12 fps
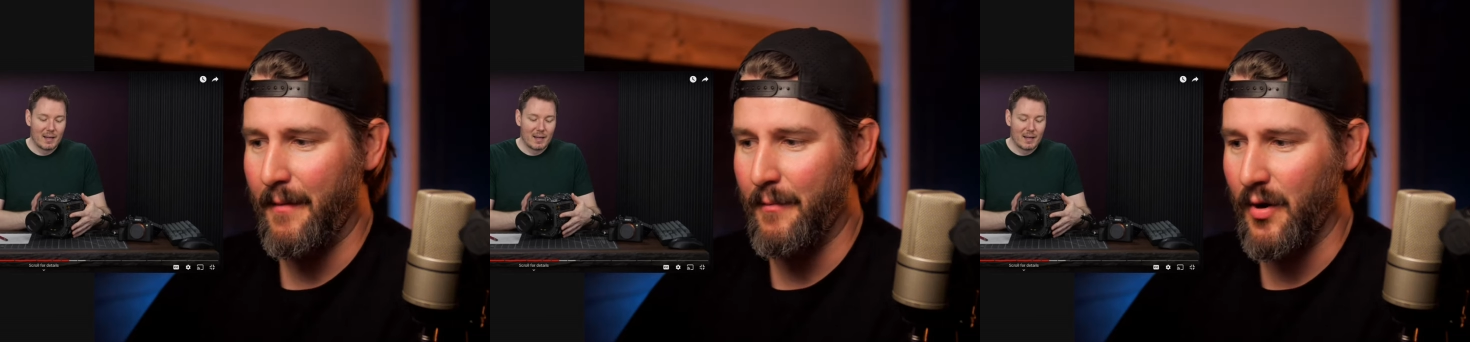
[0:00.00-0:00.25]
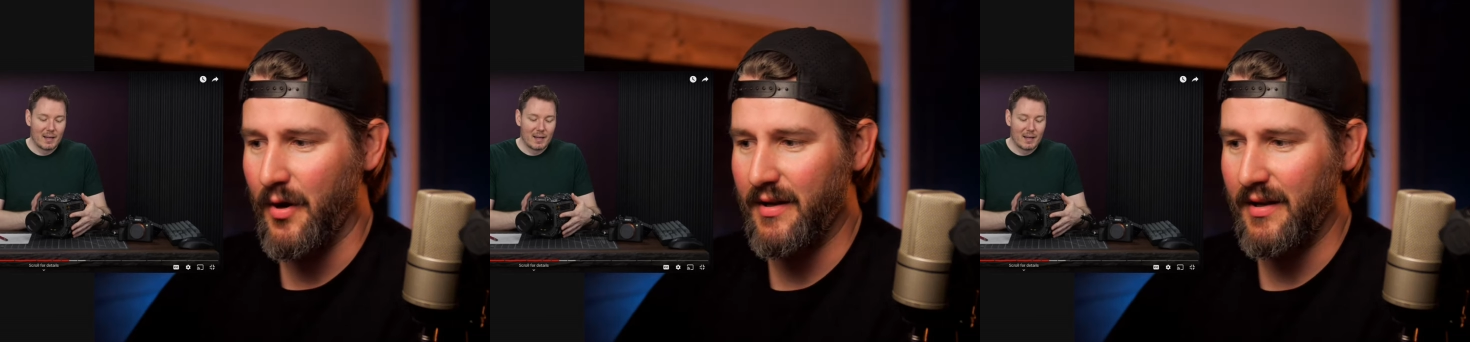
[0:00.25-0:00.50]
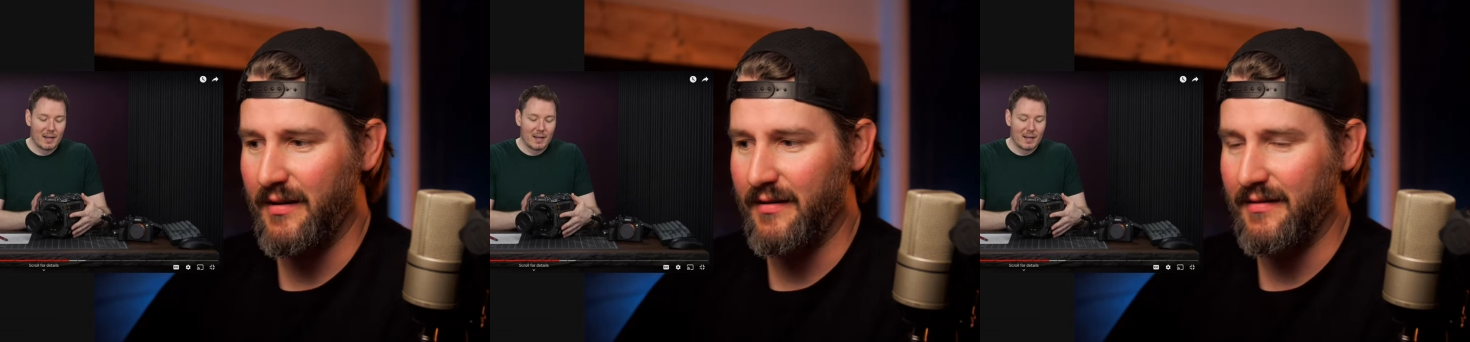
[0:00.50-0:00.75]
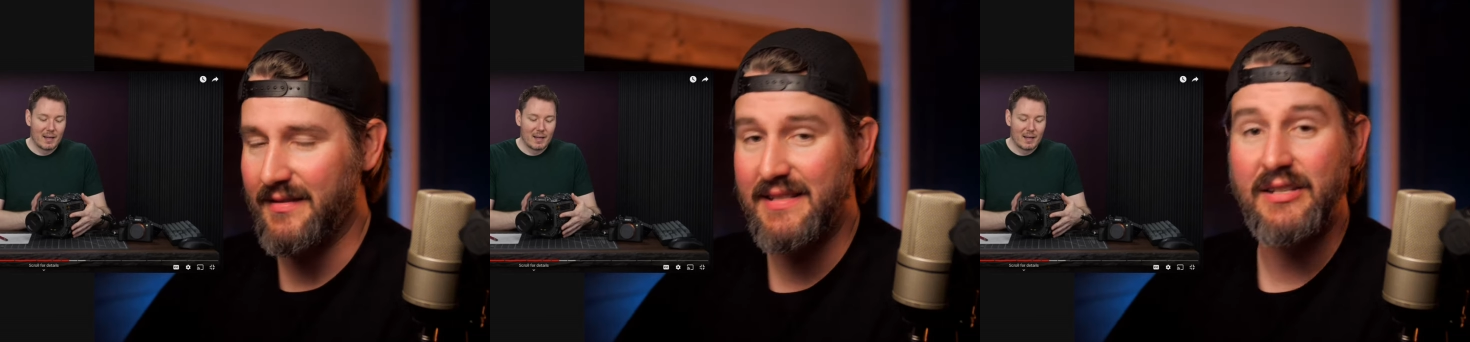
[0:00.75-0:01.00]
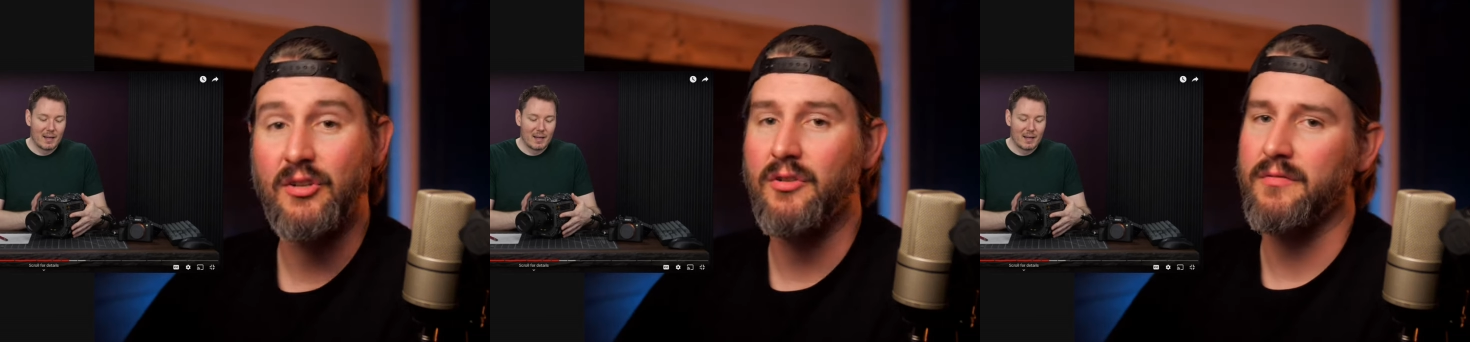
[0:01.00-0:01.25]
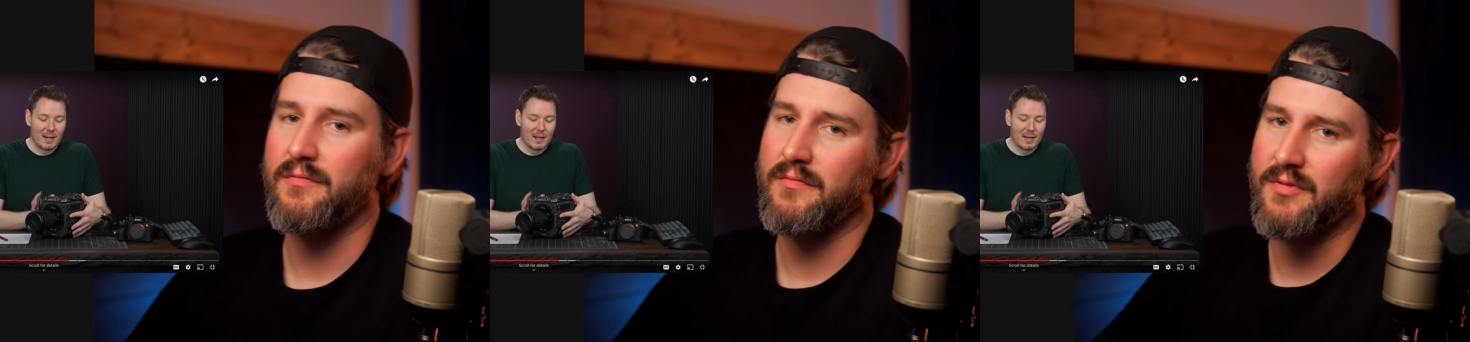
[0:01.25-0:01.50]
Speaker 1: market
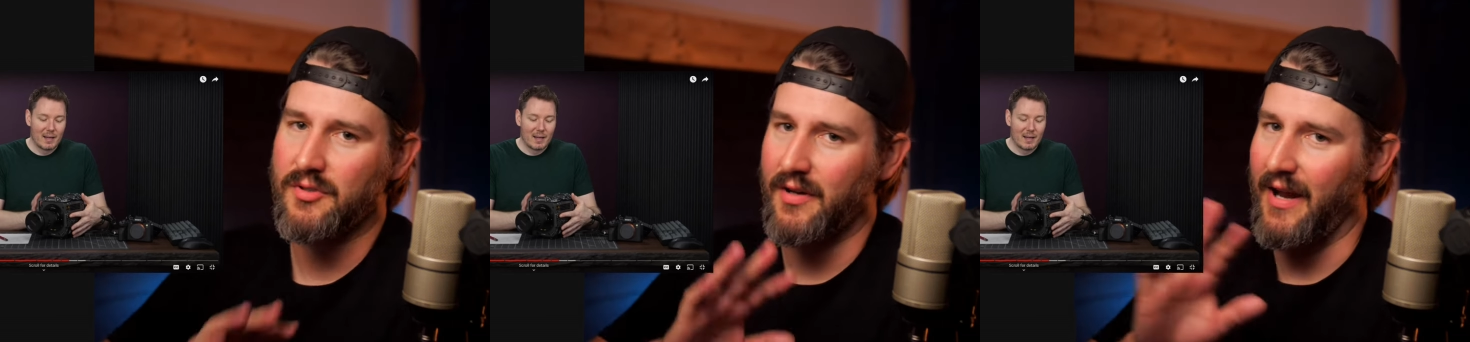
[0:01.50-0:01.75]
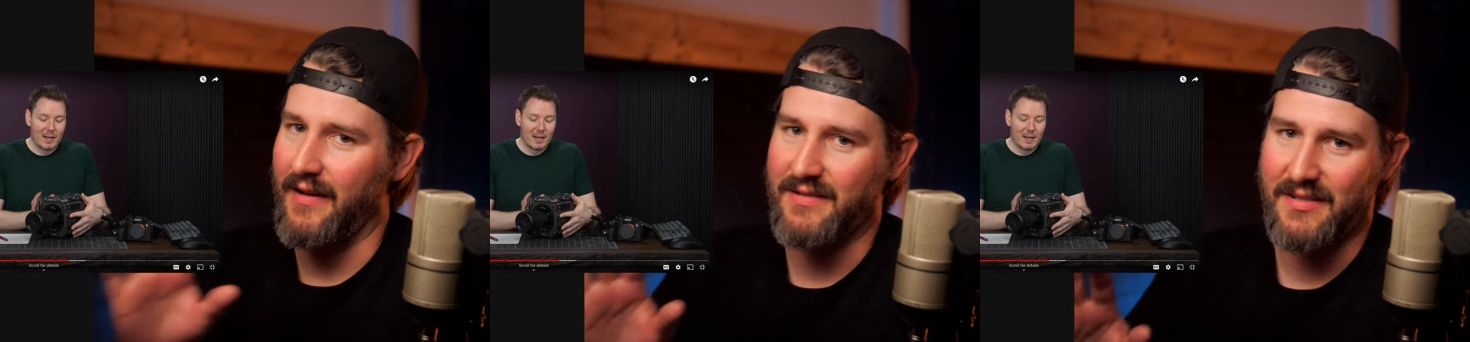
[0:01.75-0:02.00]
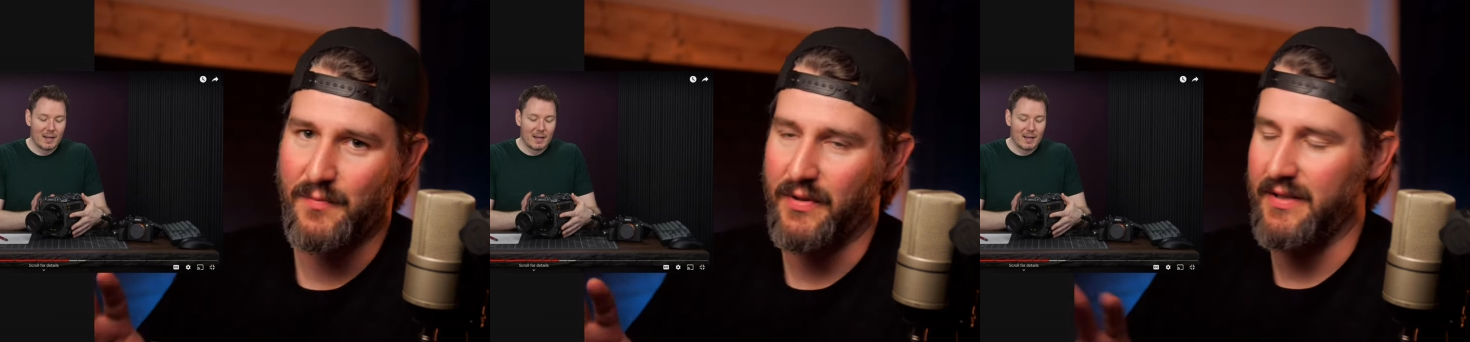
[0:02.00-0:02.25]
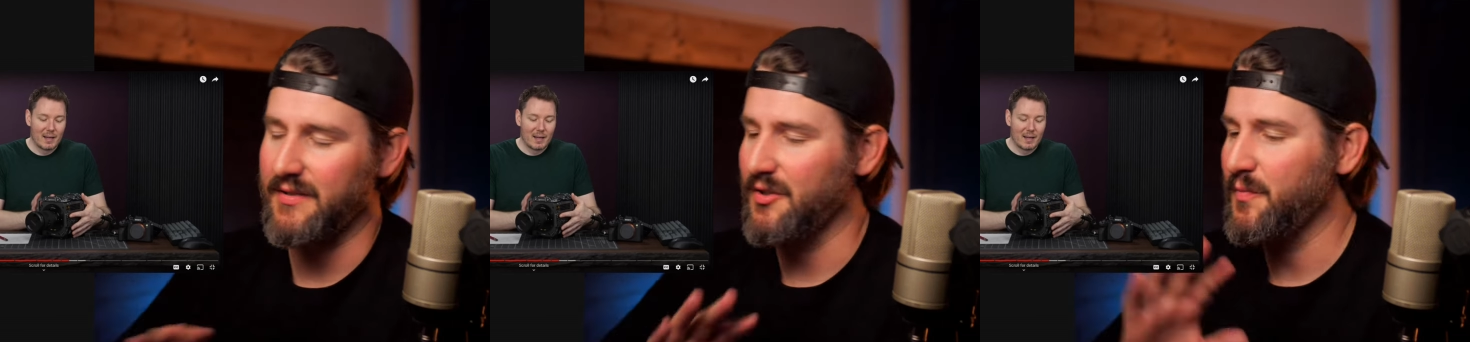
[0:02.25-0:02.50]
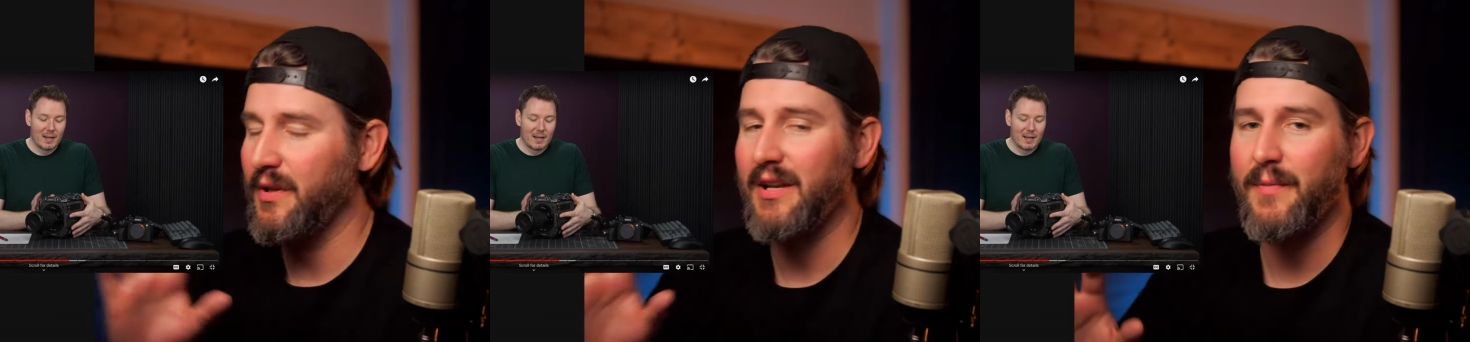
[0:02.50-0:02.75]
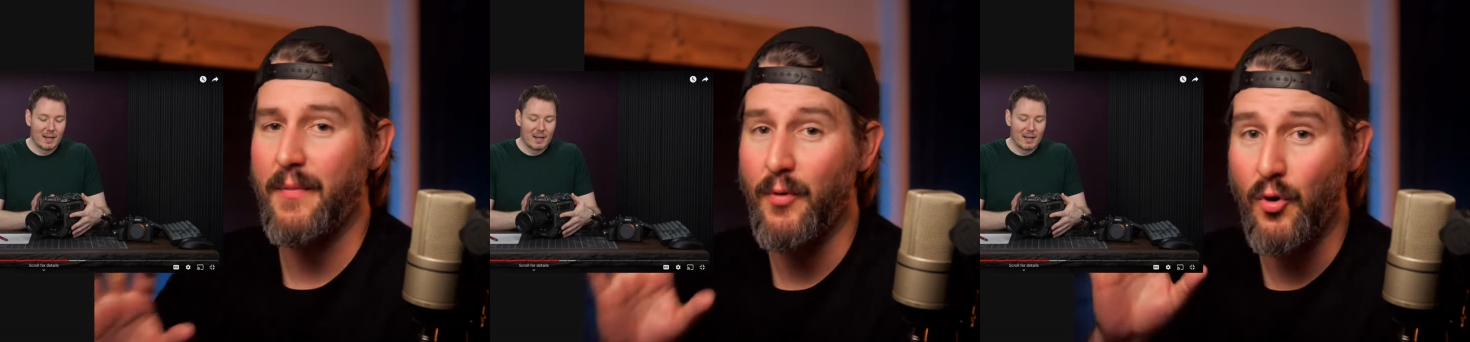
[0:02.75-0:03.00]
still sort of has its place. There's
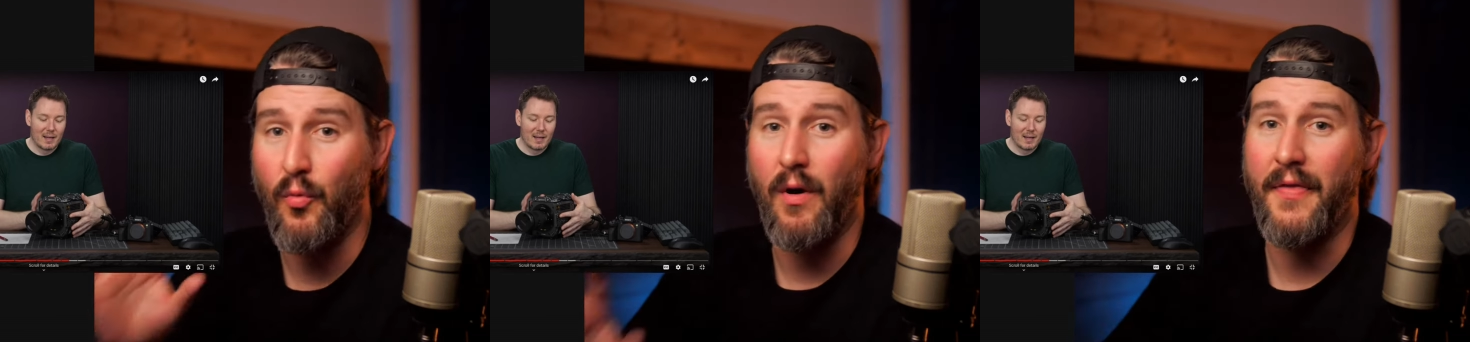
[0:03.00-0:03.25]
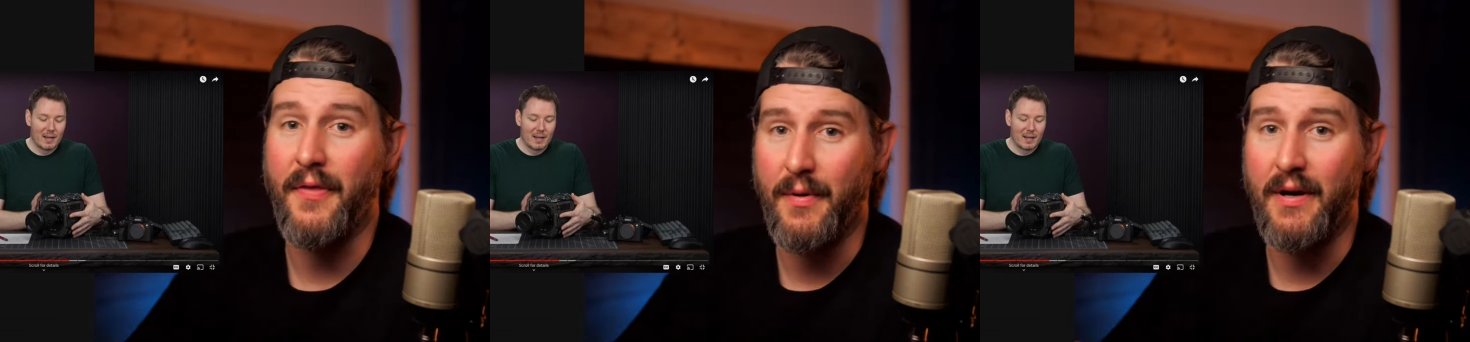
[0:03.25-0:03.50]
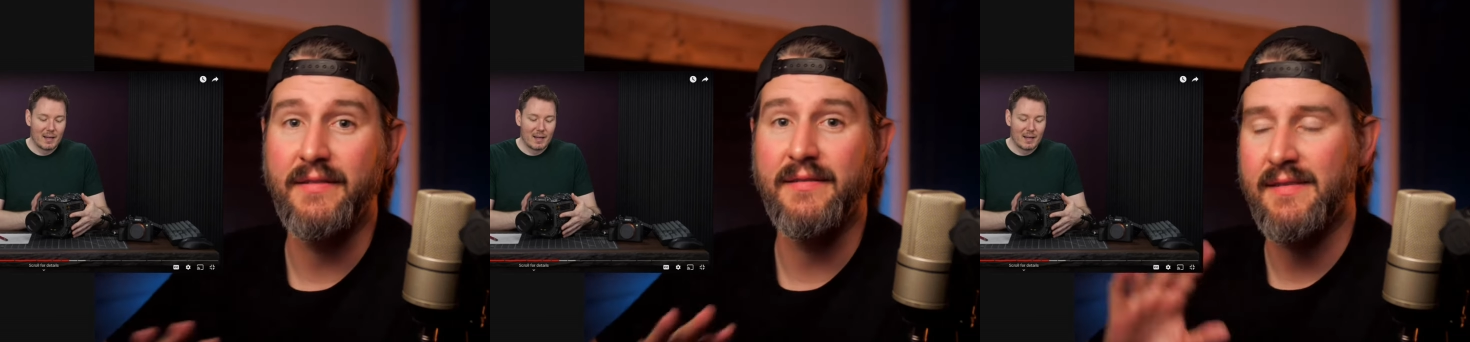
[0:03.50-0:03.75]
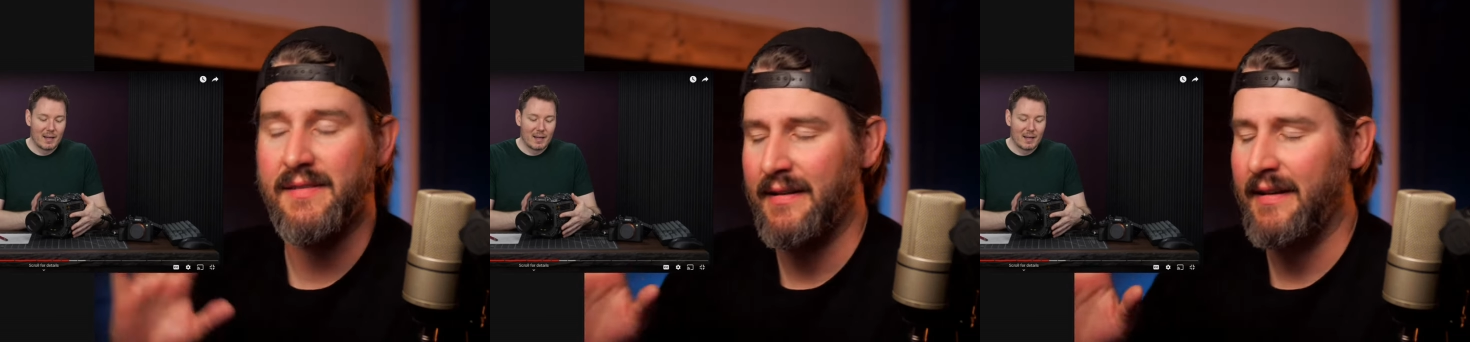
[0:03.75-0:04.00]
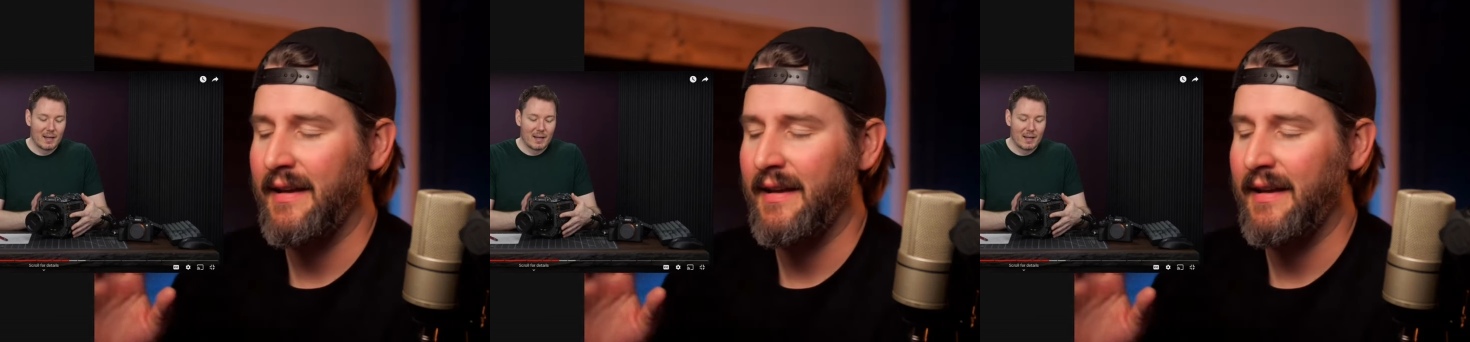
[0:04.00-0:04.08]
plenty of people who want the buttons